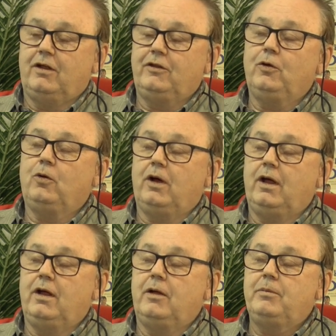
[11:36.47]
you're
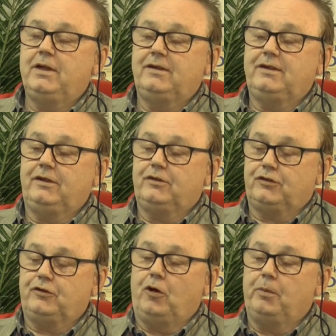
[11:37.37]
ability to
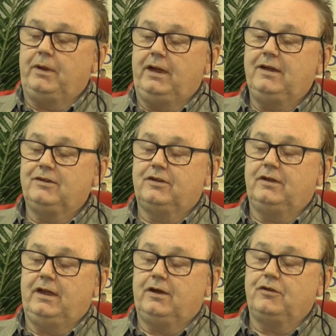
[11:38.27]
stop it
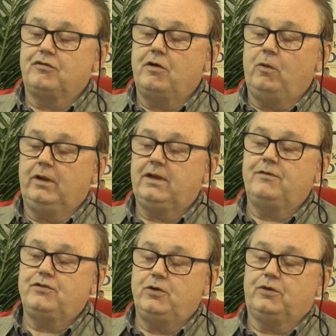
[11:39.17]
instantly and control it
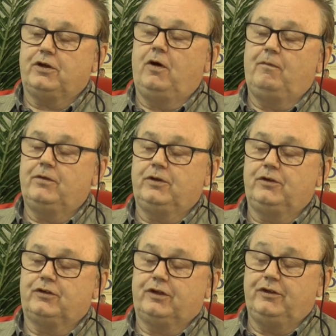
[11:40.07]
gives you the
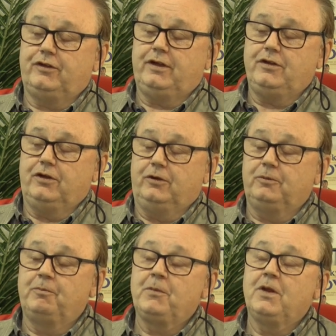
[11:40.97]
confidence to
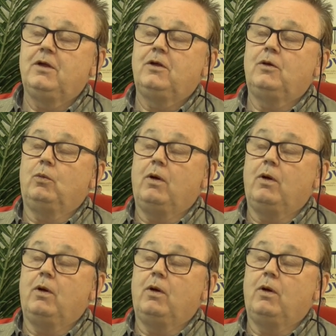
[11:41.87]
continue, mm.